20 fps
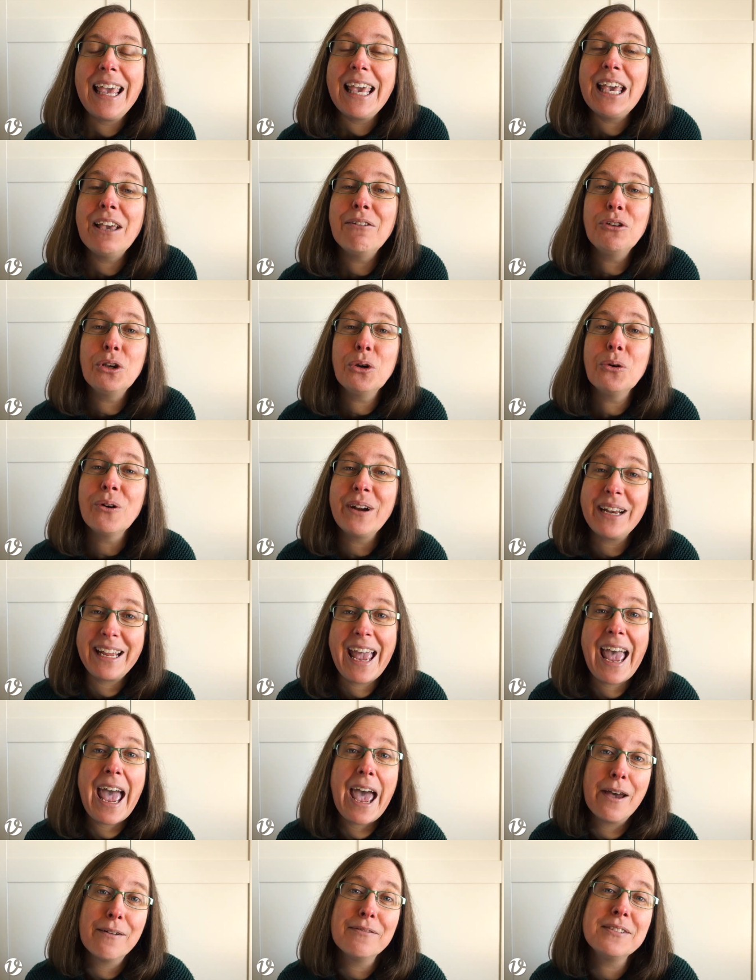If you already
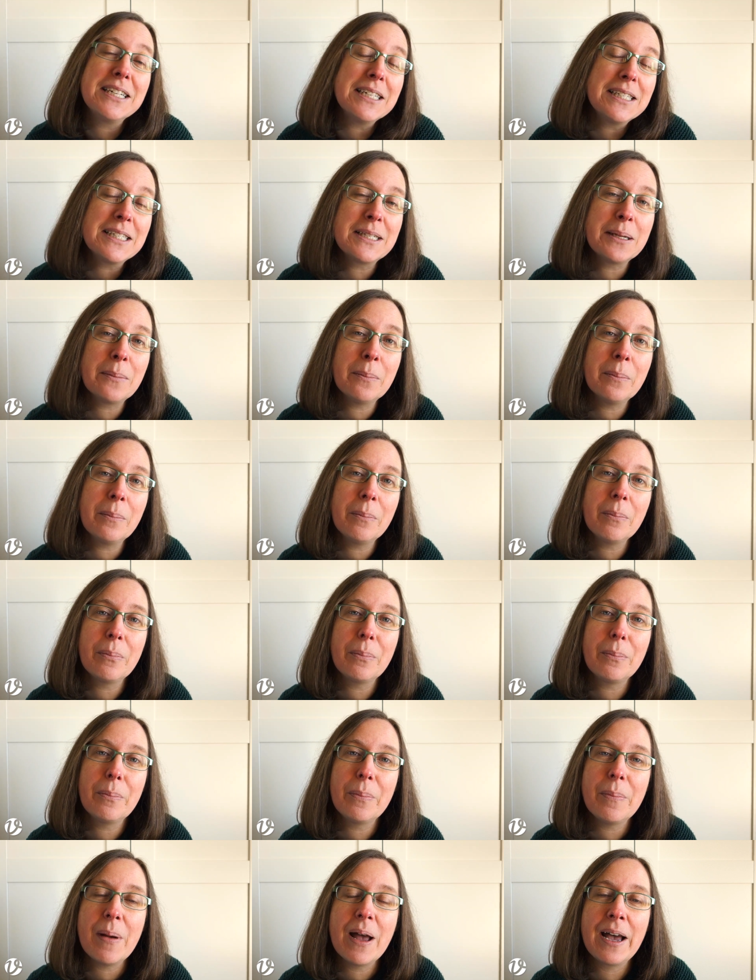have done some
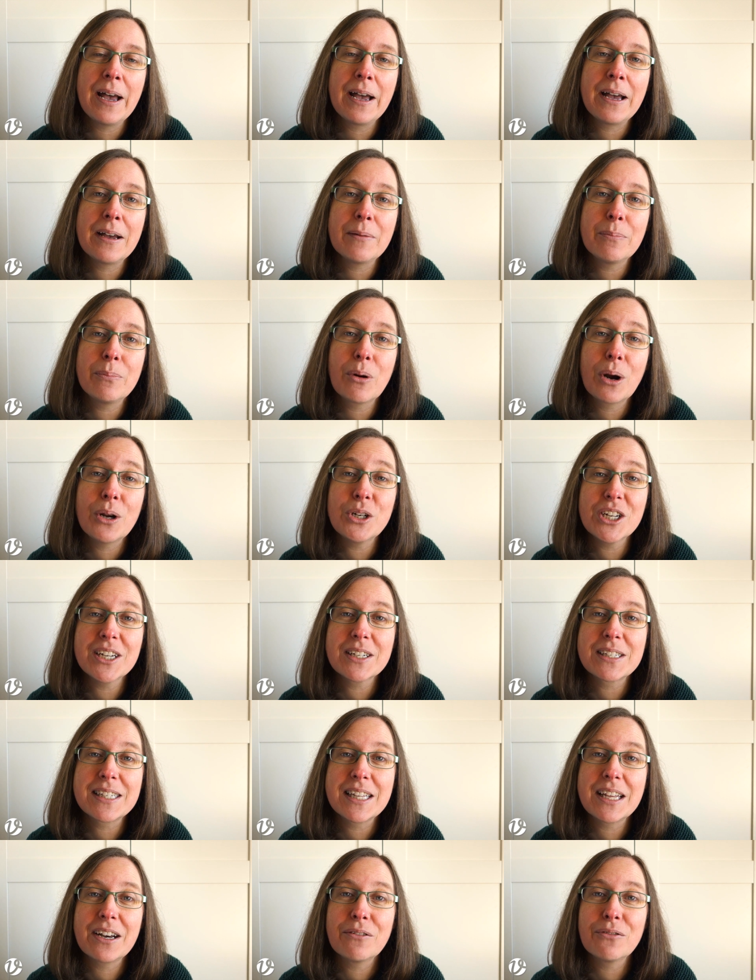
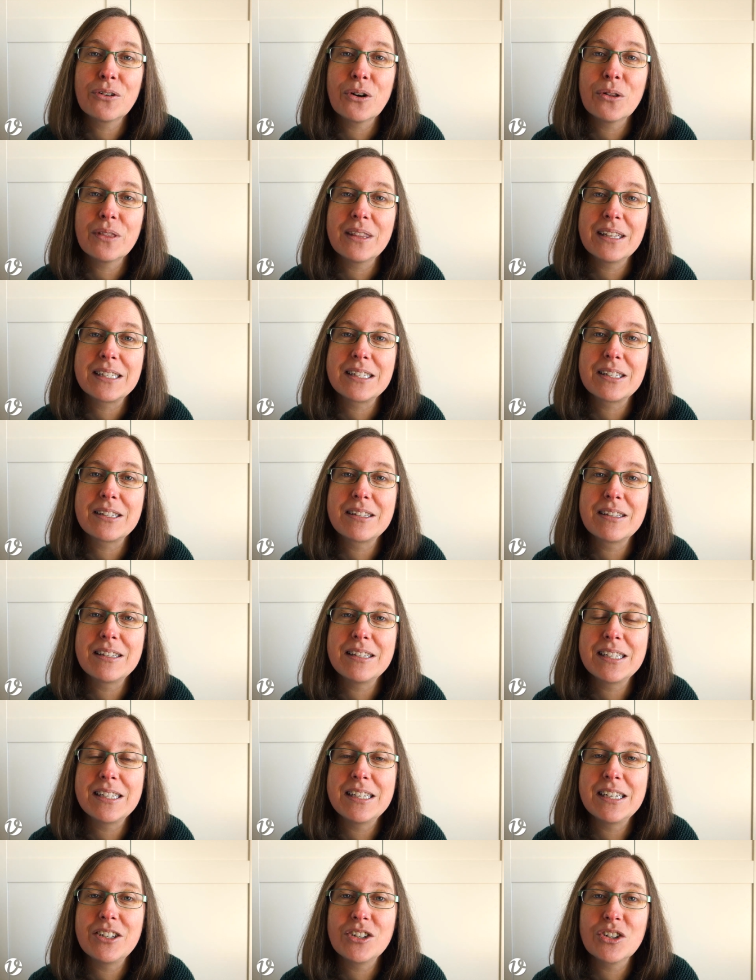projects that have got this
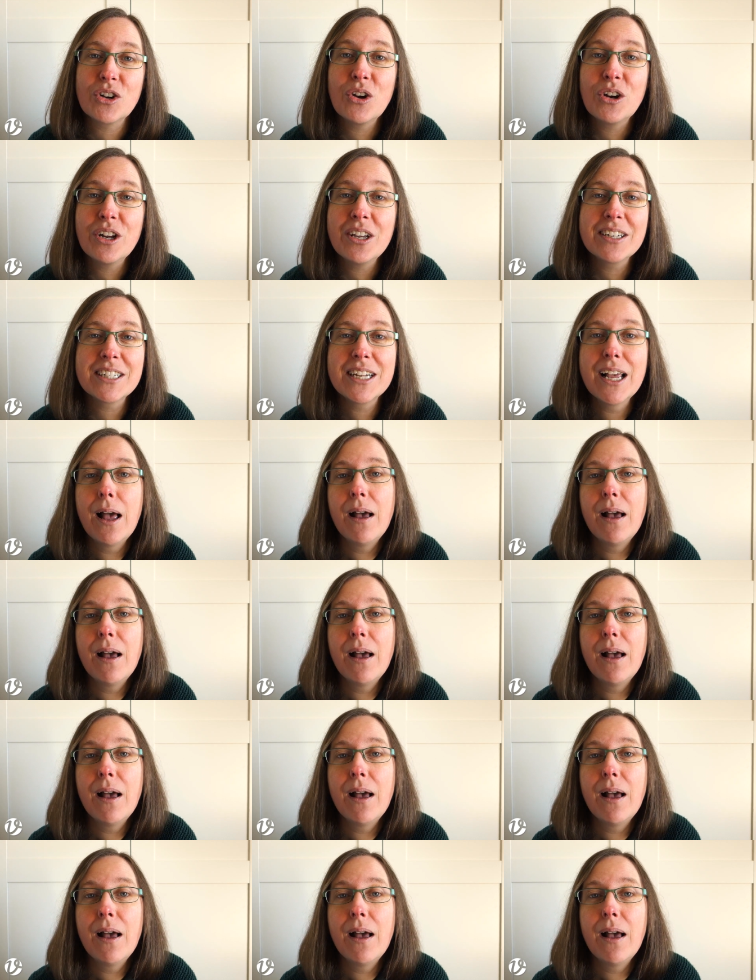stitch on it,